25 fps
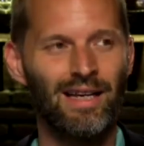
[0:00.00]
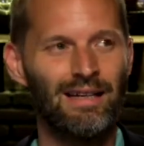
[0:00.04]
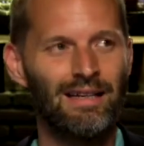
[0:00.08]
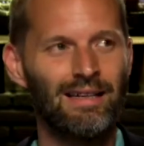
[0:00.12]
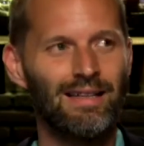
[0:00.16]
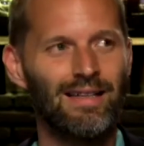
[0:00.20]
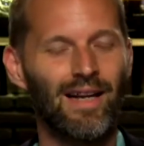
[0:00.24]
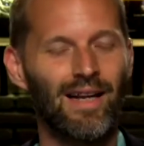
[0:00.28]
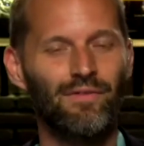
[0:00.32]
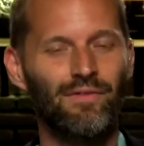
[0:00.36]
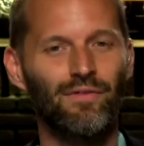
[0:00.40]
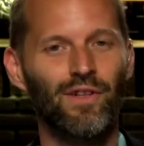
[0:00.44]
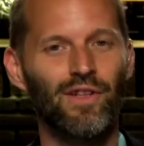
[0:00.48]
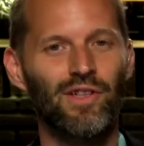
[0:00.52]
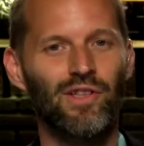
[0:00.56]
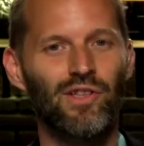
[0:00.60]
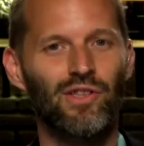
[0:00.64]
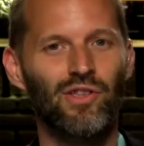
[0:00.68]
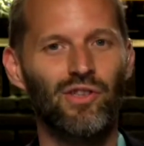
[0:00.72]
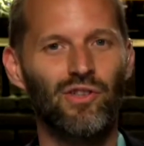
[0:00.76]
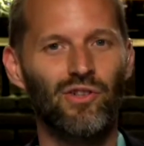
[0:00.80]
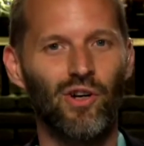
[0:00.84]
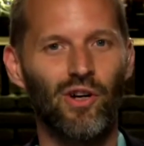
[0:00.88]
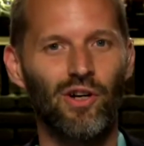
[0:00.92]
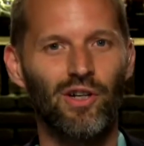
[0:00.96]
Netflix is
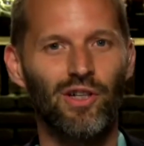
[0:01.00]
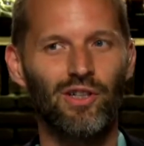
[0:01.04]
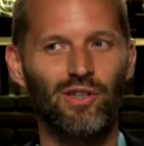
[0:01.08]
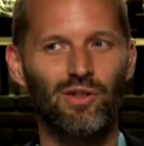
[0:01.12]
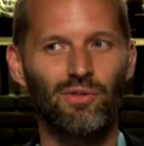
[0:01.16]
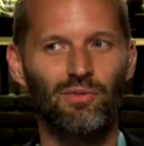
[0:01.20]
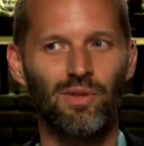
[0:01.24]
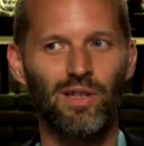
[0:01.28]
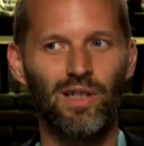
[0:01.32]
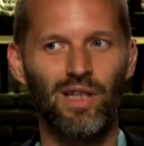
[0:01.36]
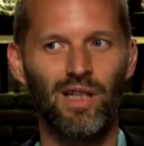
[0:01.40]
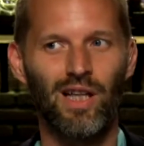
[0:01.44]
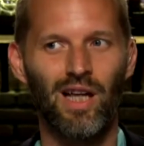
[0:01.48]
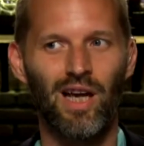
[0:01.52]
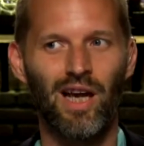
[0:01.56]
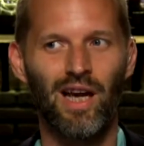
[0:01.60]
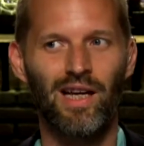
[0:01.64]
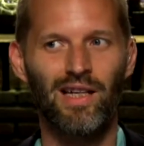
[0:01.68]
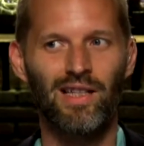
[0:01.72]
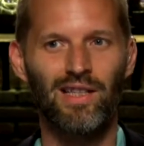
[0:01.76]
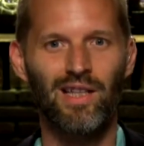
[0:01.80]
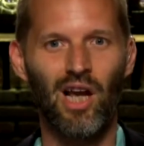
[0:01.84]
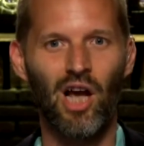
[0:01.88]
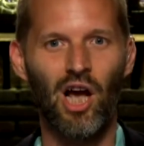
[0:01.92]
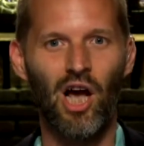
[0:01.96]
starting to
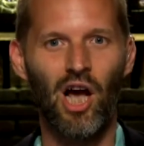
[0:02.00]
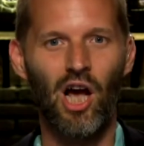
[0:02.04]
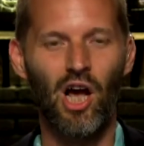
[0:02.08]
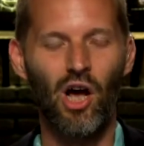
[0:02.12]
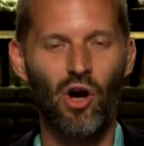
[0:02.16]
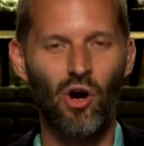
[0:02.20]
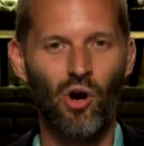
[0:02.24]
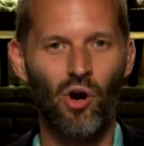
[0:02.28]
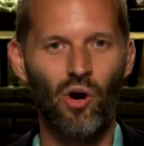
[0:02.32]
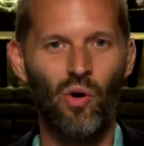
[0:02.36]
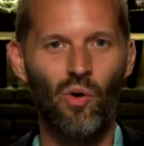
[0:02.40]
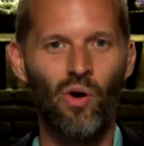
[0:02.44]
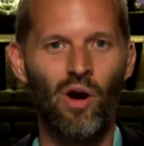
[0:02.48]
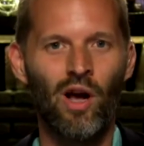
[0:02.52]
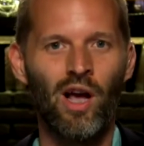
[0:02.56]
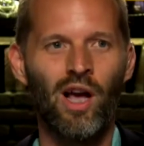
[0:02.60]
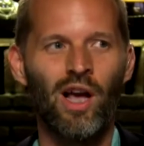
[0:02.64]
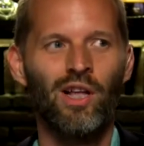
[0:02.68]
realize, uh-oh,